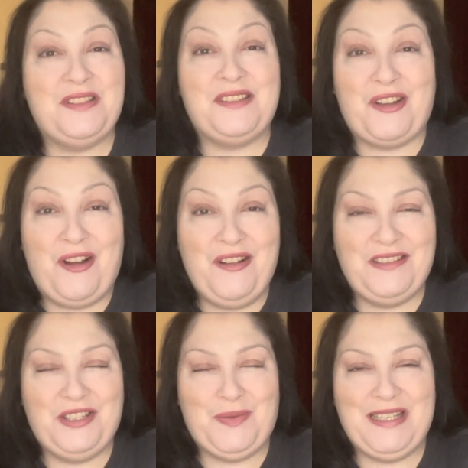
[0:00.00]
start
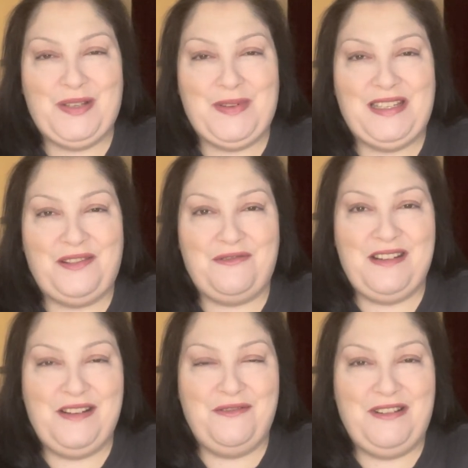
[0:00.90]
to
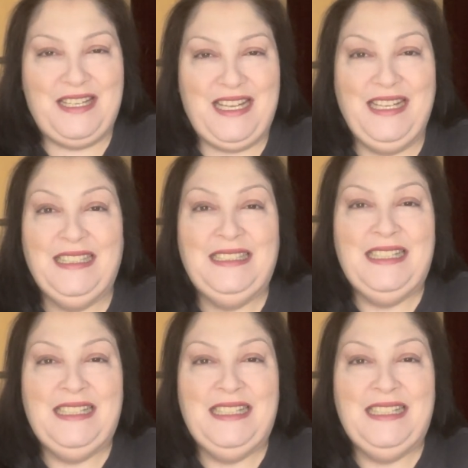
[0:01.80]
2023 already.